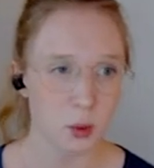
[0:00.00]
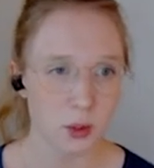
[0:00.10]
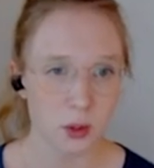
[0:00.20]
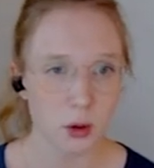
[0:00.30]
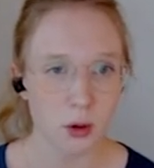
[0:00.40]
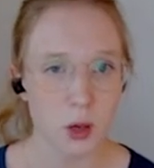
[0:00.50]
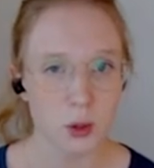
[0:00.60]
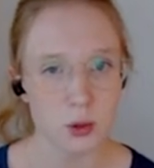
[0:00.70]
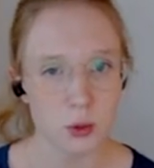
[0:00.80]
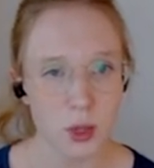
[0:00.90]
We don't know how
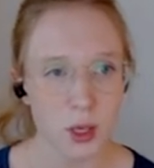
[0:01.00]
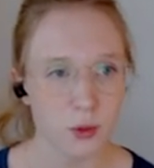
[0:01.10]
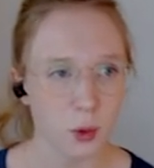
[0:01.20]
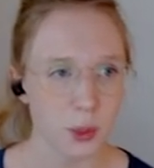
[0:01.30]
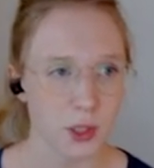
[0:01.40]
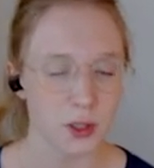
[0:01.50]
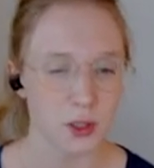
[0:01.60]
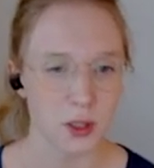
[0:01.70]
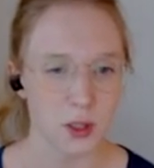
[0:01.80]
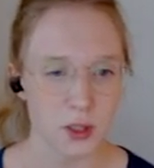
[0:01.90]
to do that for
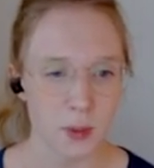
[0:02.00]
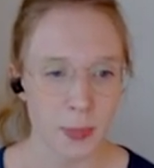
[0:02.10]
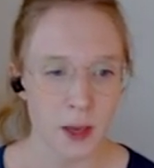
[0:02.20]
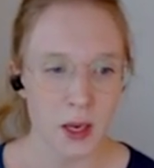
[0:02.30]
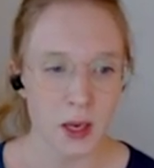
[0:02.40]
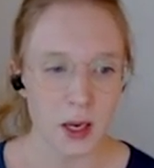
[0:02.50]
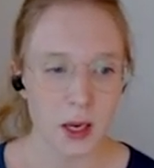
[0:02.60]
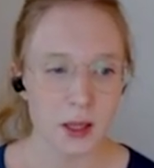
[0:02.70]
PLCs. And